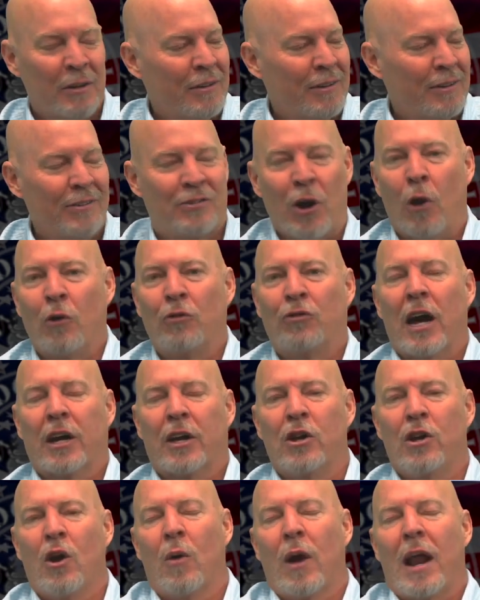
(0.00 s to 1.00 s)
Joe Sonka,
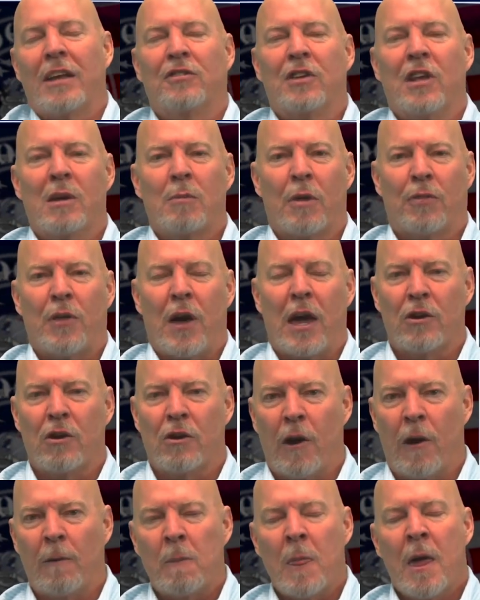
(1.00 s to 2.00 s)
you know what? I sent him a thank you
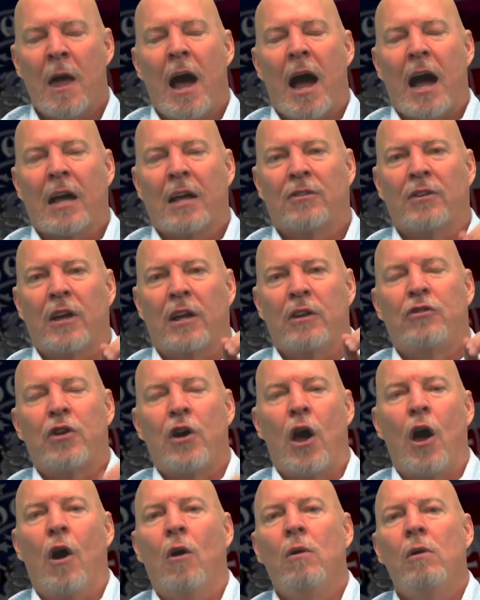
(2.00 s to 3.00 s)
note. I said,
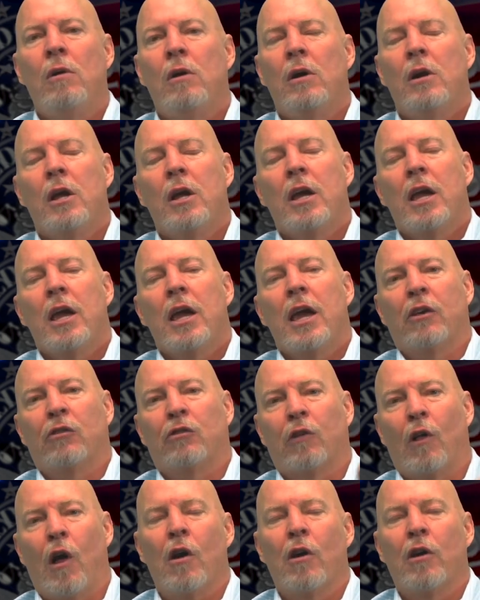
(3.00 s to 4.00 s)
Joe,
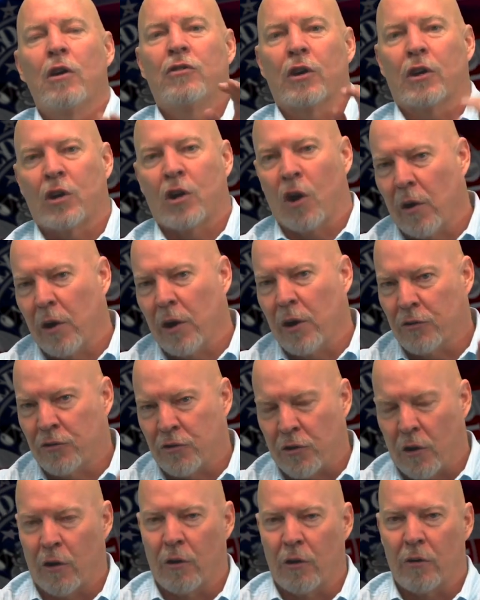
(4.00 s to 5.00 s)
as long as the Courier
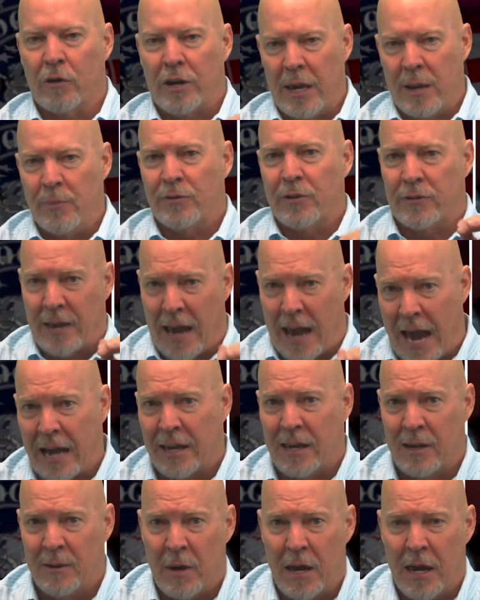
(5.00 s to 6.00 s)
Journal keeps
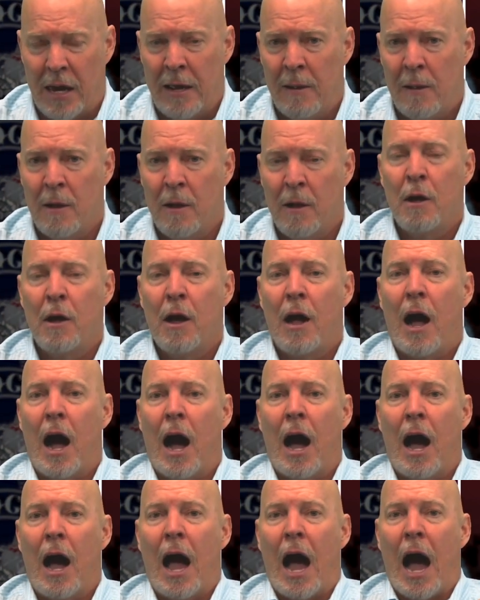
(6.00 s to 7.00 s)
attacking me,
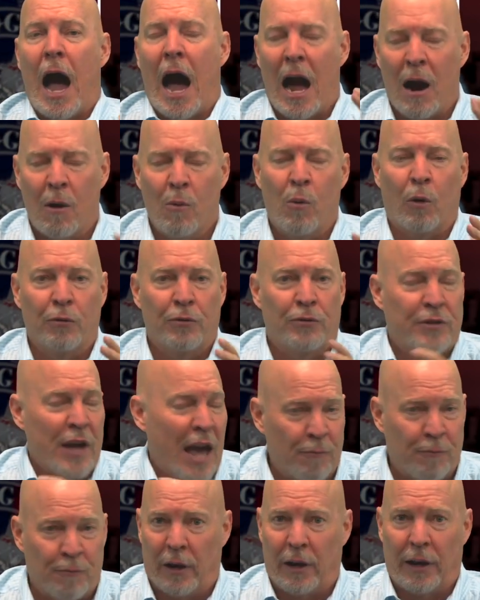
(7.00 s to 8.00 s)
I will
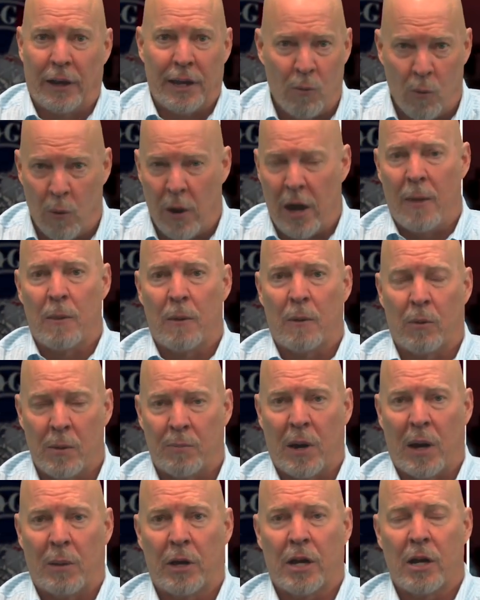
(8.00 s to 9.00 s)
definitely win the
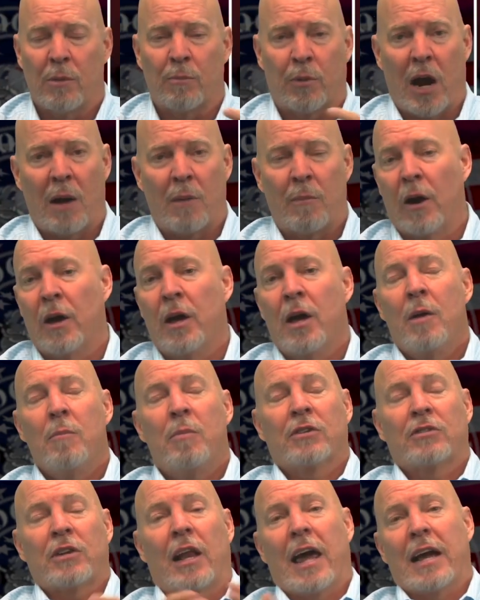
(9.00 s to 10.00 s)
Republican primary.
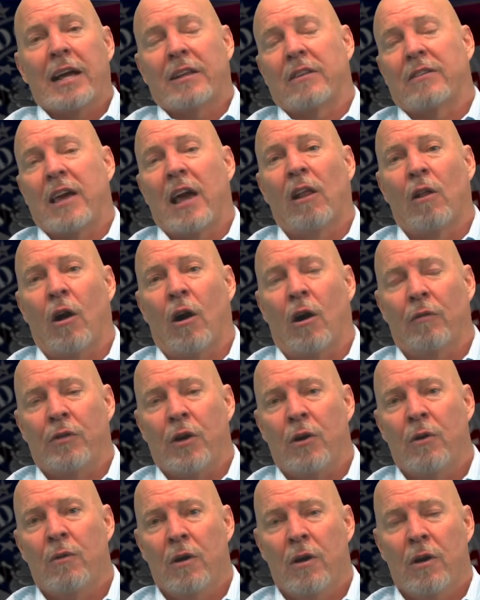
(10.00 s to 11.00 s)
Because I like to tell all of
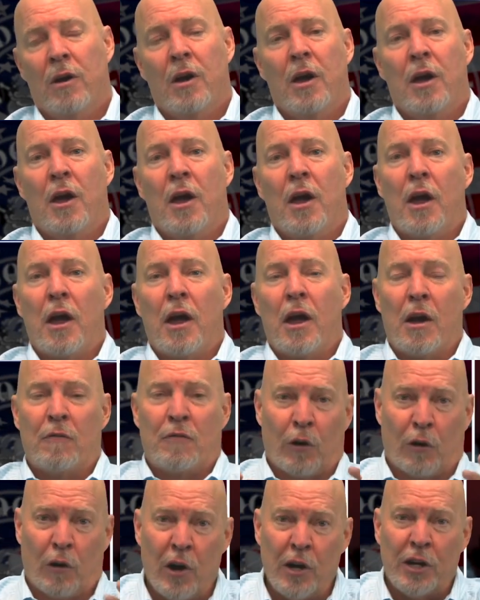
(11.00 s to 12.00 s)
you if
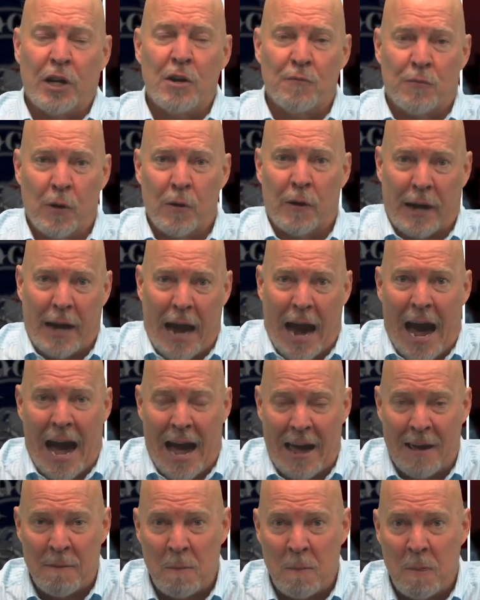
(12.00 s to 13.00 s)
you're looking for the guy
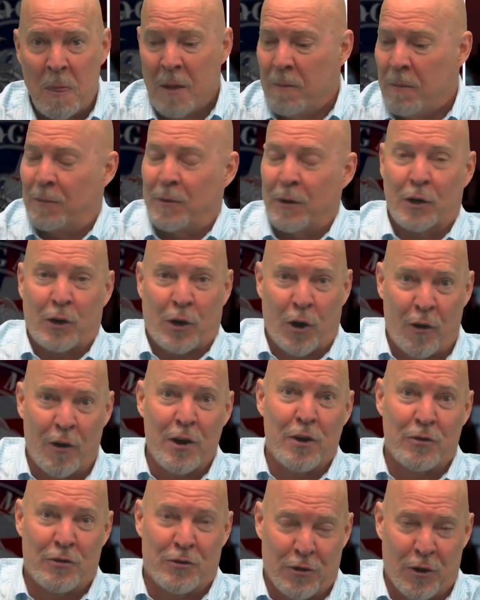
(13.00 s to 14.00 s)
that the
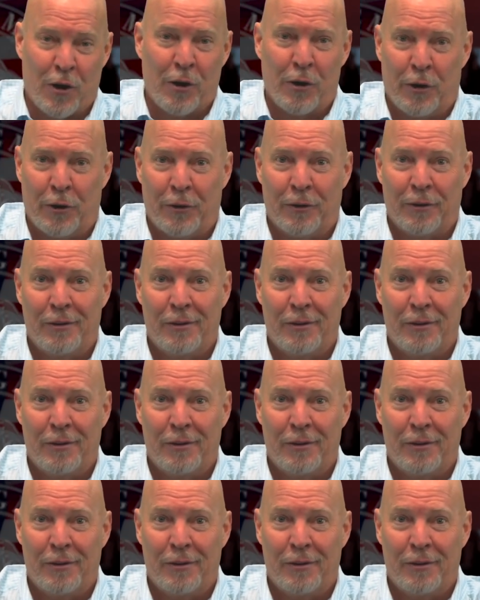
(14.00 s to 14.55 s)
Courier Journal